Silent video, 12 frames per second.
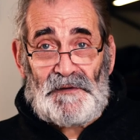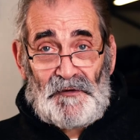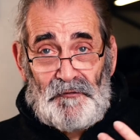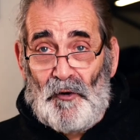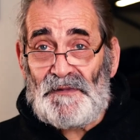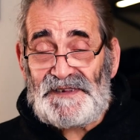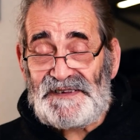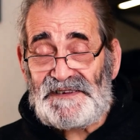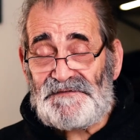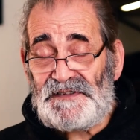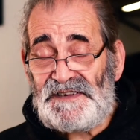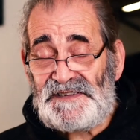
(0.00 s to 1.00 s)

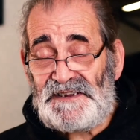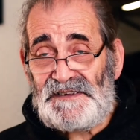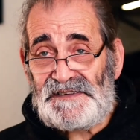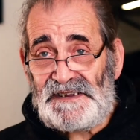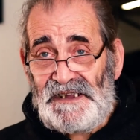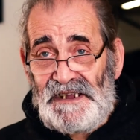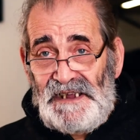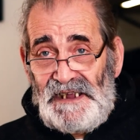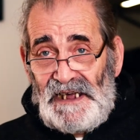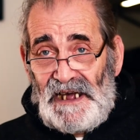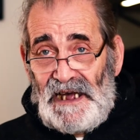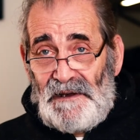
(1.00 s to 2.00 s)
performances for this year's
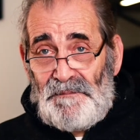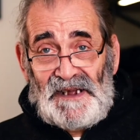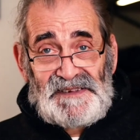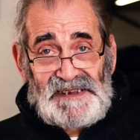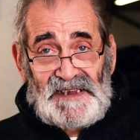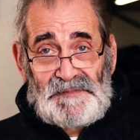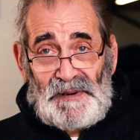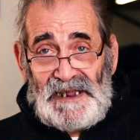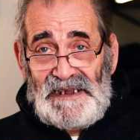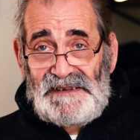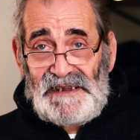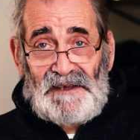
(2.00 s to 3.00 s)
Pint-sized
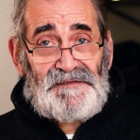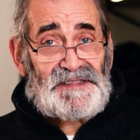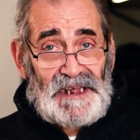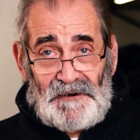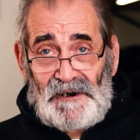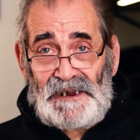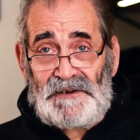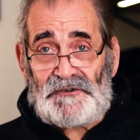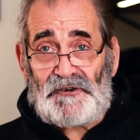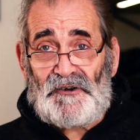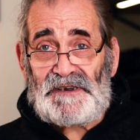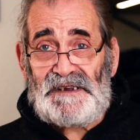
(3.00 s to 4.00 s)
Plays. I've thoroughly
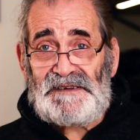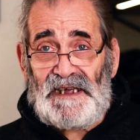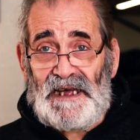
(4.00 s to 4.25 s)
enjoyed it.